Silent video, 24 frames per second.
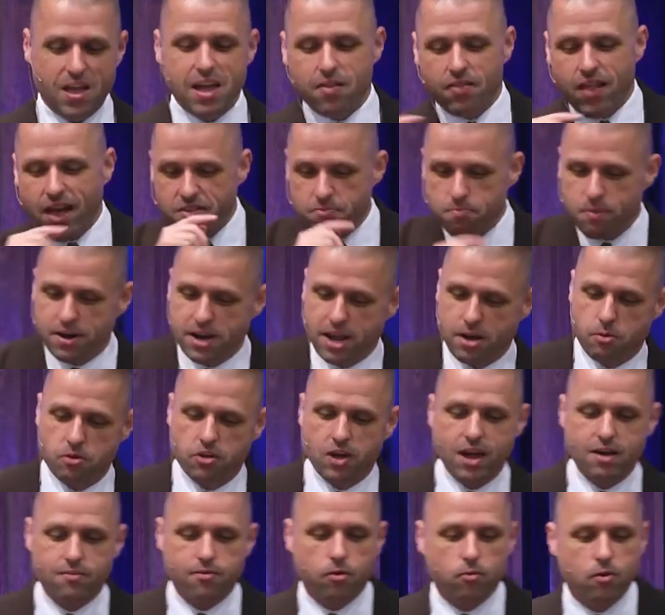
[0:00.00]
Last Monday was
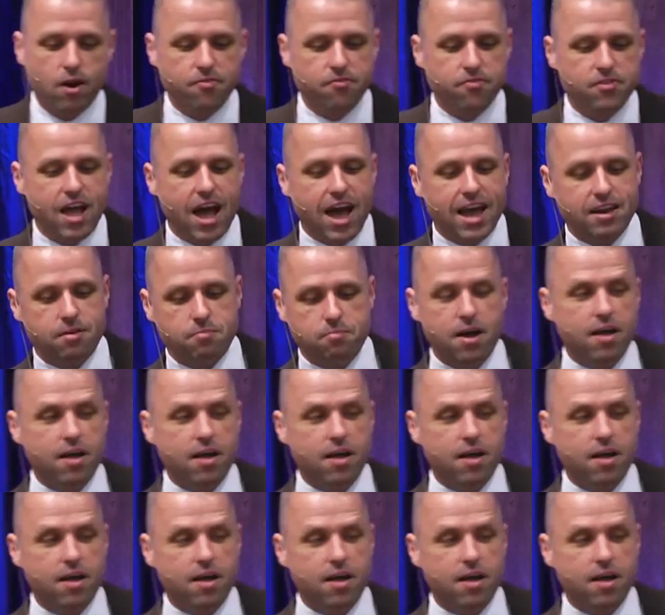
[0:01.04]
kind of a rough night.